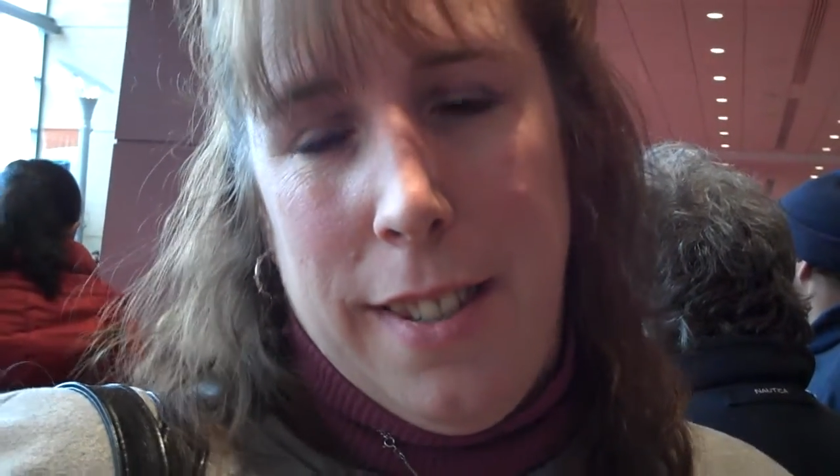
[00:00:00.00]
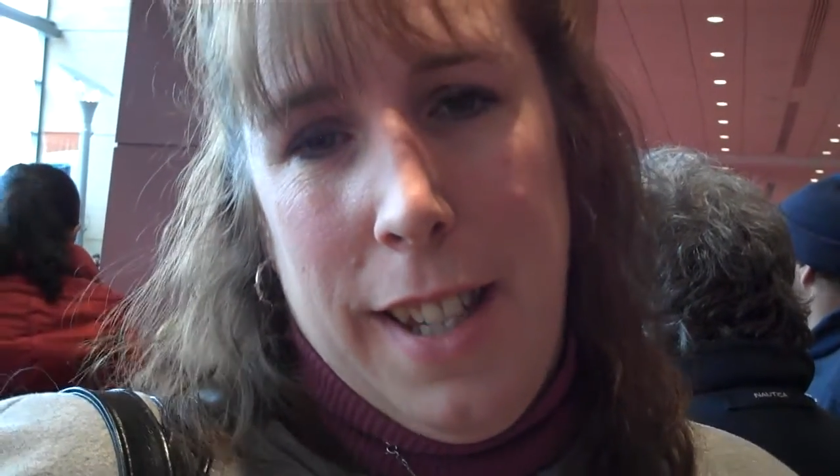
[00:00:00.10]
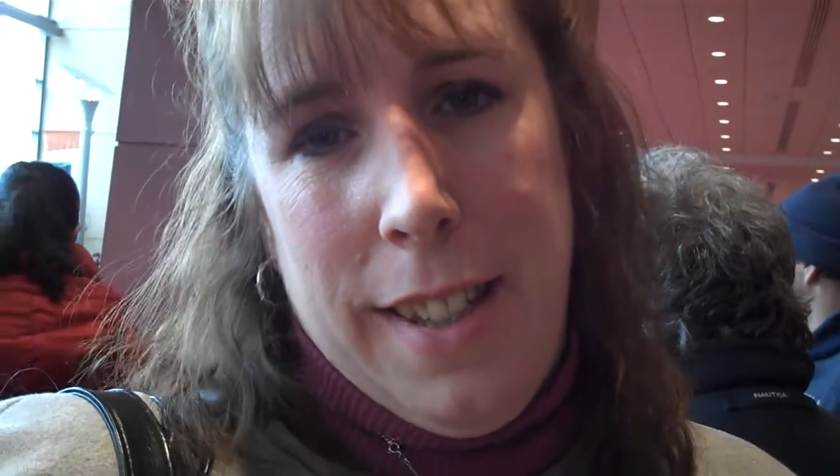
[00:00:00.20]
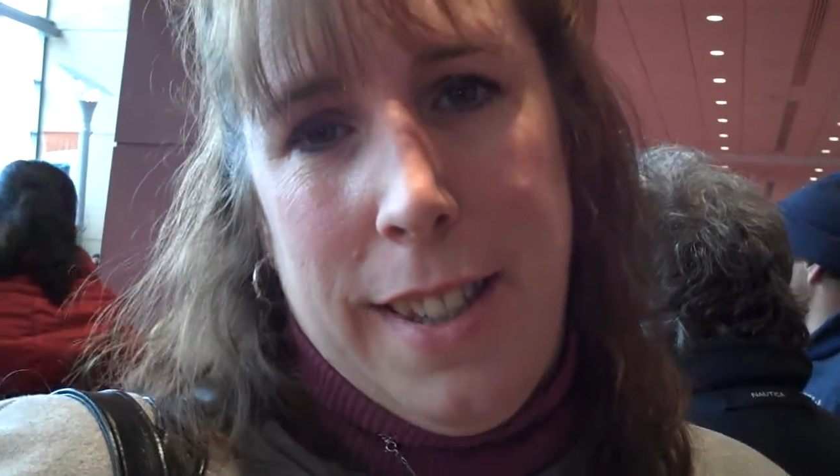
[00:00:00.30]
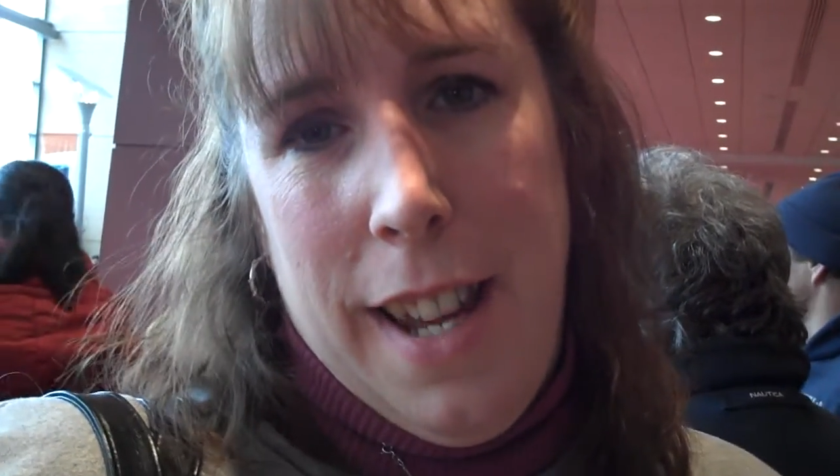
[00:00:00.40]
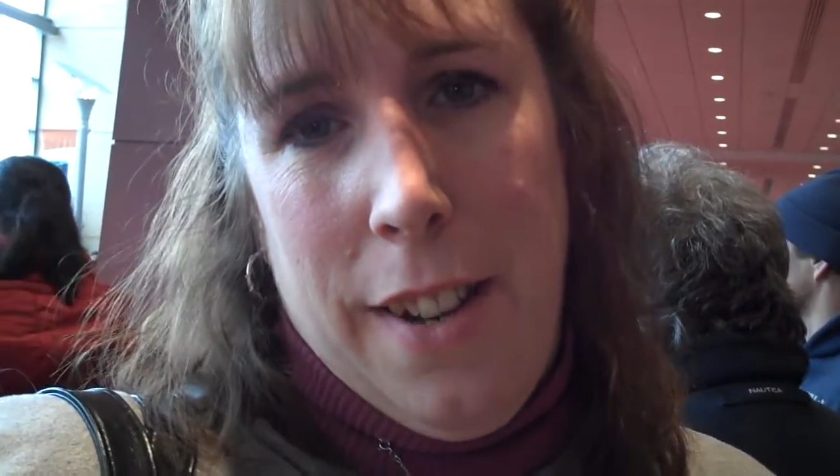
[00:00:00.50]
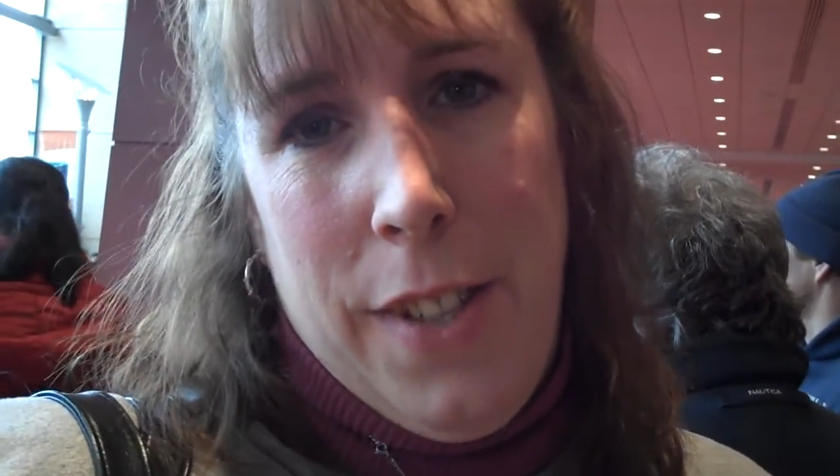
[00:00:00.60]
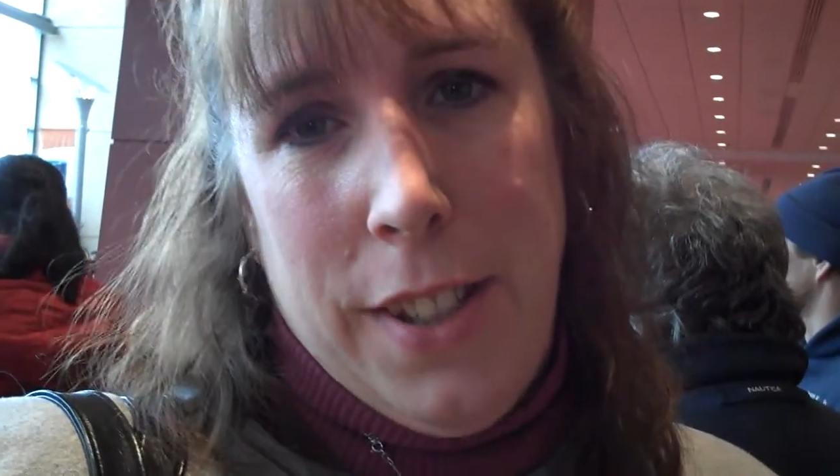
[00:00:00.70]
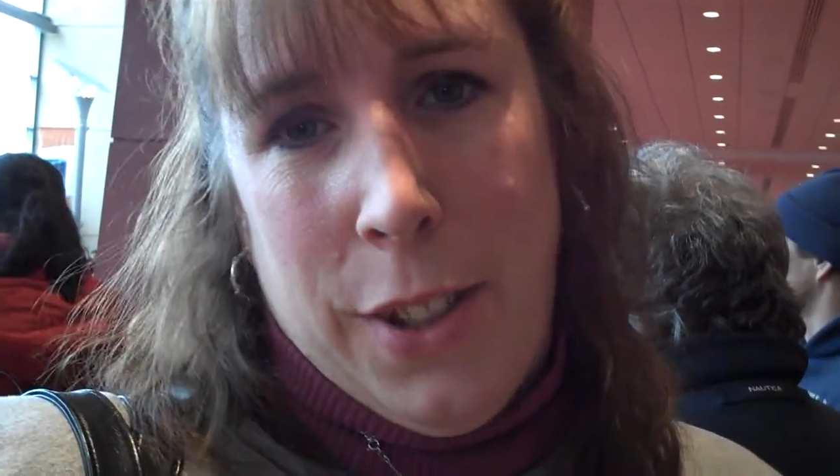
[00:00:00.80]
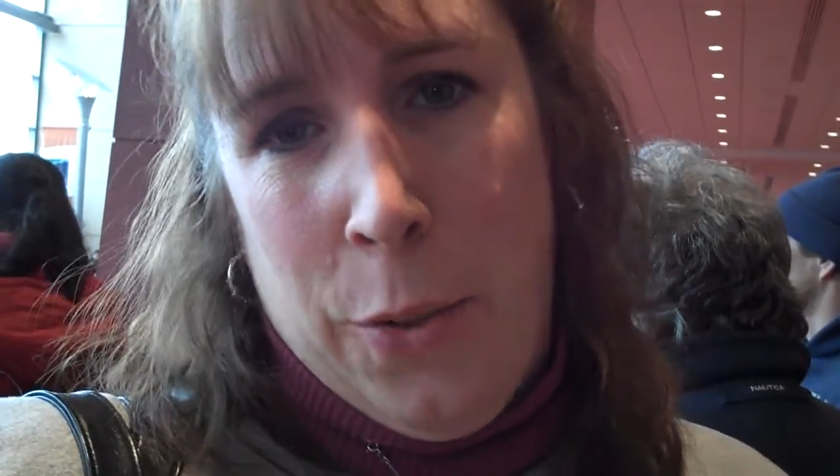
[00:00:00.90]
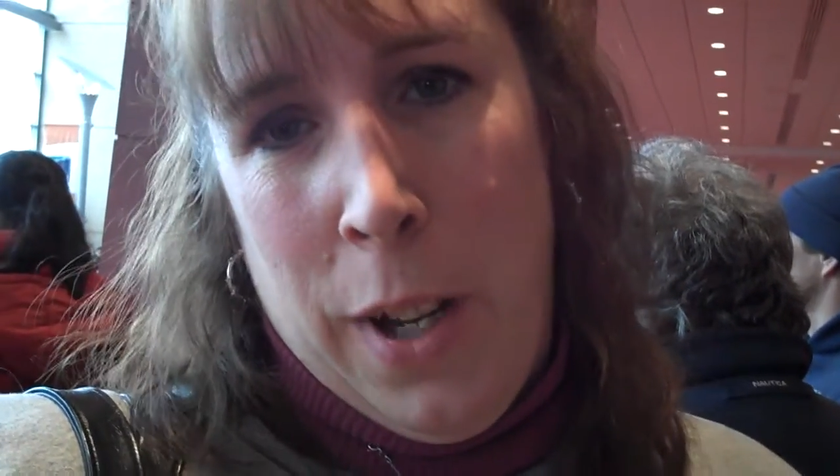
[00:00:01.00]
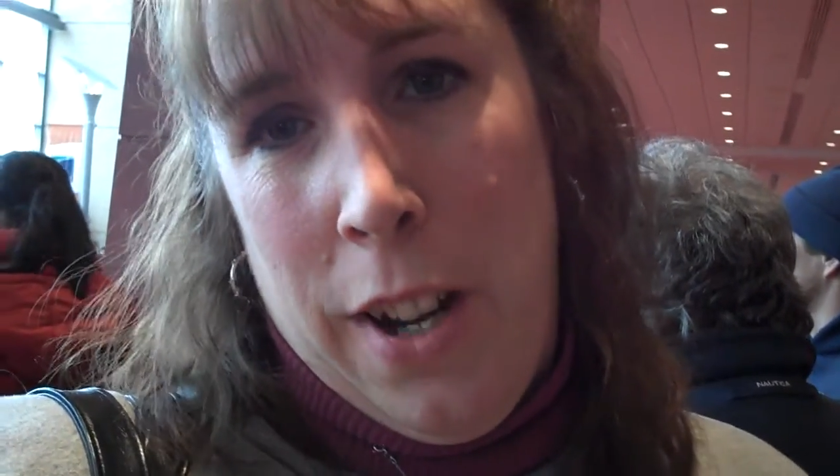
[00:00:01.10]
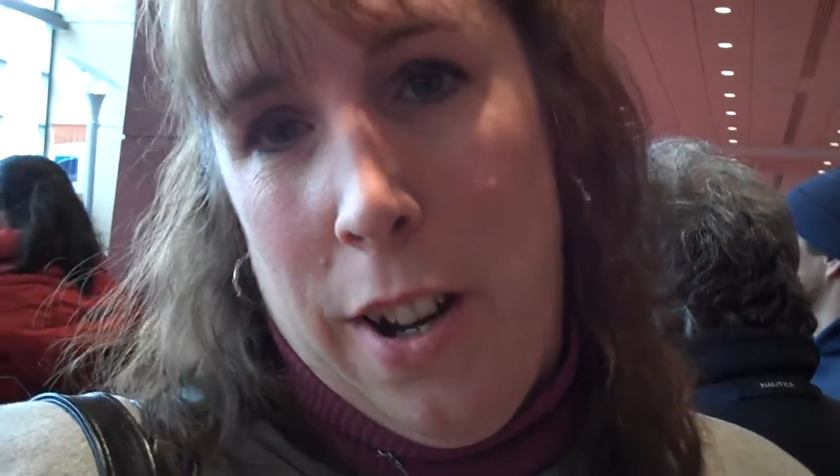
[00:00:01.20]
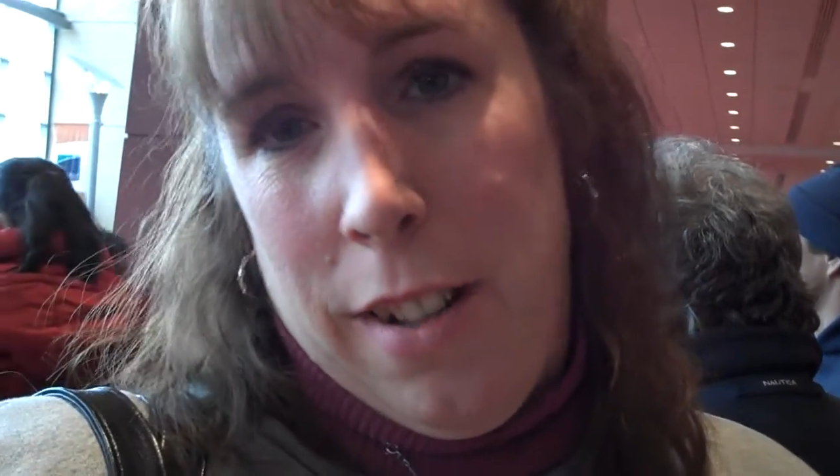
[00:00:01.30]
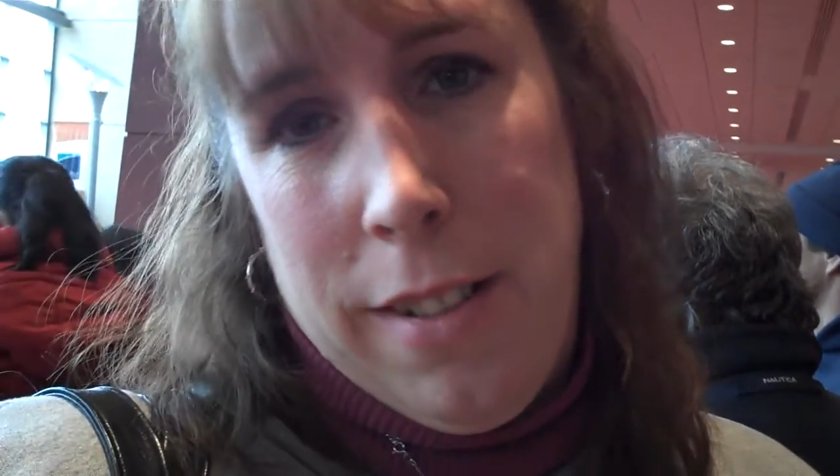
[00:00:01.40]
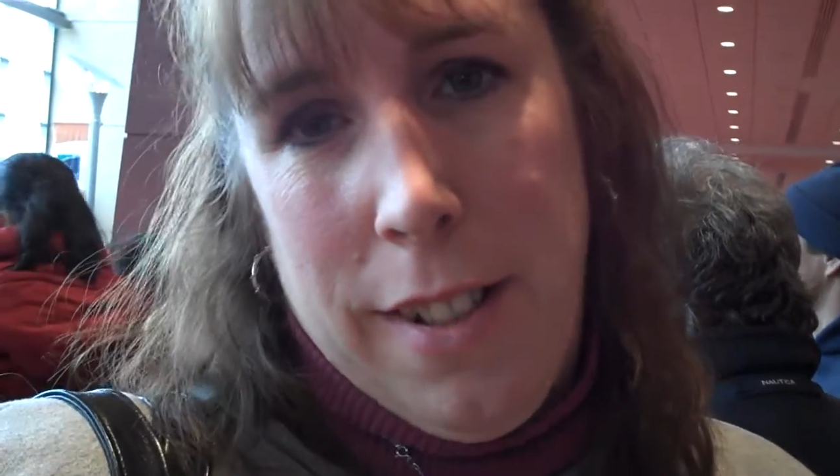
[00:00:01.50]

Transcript: instead of his career.